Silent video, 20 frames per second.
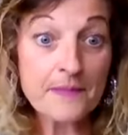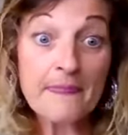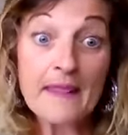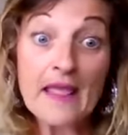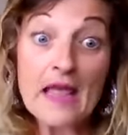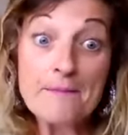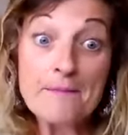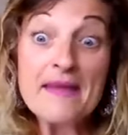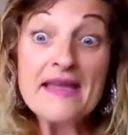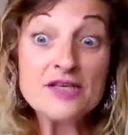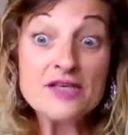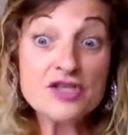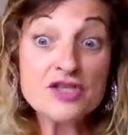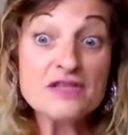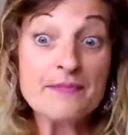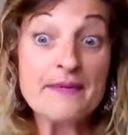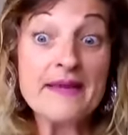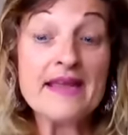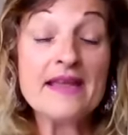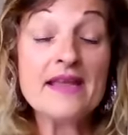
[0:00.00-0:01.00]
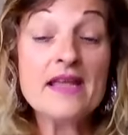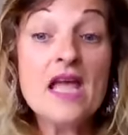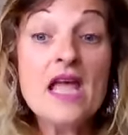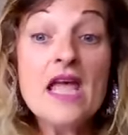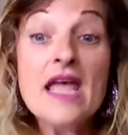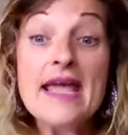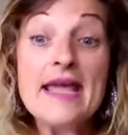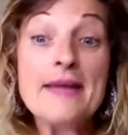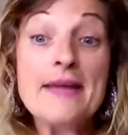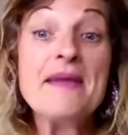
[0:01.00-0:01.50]
Right. It may just be
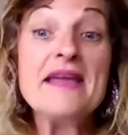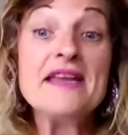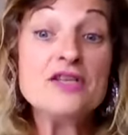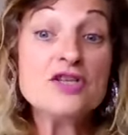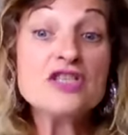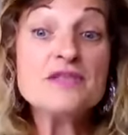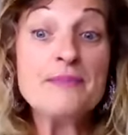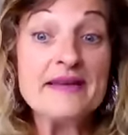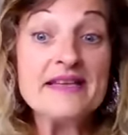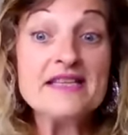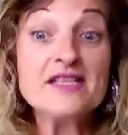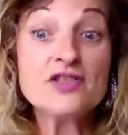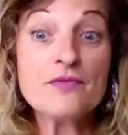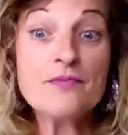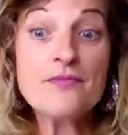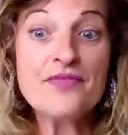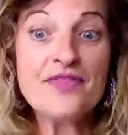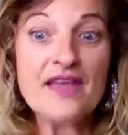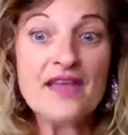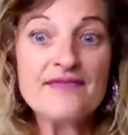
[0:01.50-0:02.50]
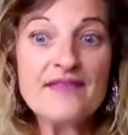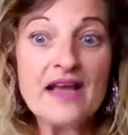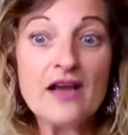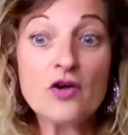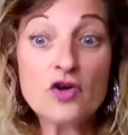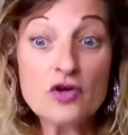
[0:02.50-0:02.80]
it may just be something that